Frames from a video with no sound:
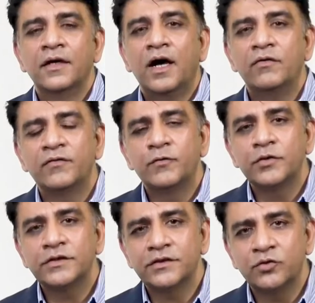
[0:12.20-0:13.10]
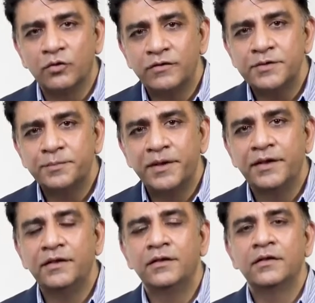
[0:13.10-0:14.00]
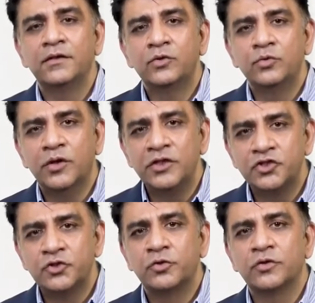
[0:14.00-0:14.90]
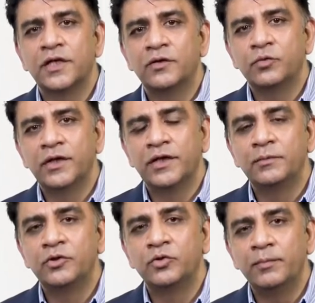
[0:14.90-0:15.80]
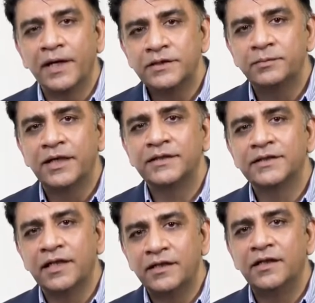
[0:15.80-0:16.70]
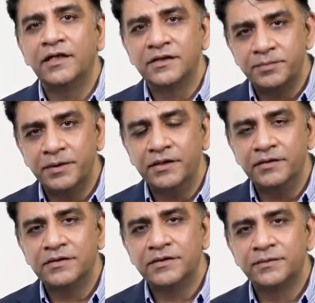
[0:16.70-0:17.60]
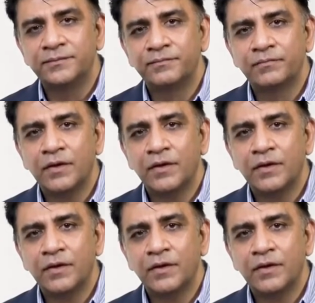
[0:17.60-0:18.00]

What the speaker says: Our focus has always been to ensure that we are able to maximize candidate experience.